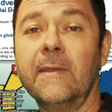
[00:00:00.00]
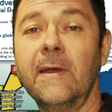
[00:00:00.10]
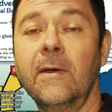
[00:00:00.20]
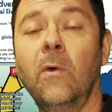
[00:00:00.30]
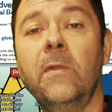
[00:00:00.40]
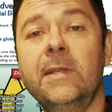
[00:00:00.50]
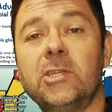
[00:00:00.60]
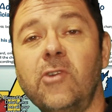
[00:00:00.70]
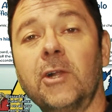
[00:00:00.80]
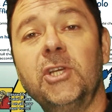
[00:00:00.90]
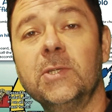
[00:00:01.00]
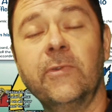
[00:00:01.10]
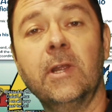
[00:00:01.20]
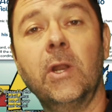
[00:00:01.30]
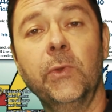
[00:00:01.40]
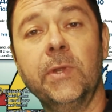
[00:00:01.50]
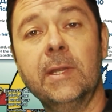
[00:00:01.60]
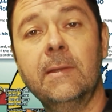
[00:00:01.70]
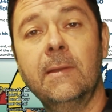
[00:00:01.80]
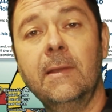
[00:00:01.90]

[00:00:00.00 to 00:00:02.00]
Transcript: uh, all the instructions are included.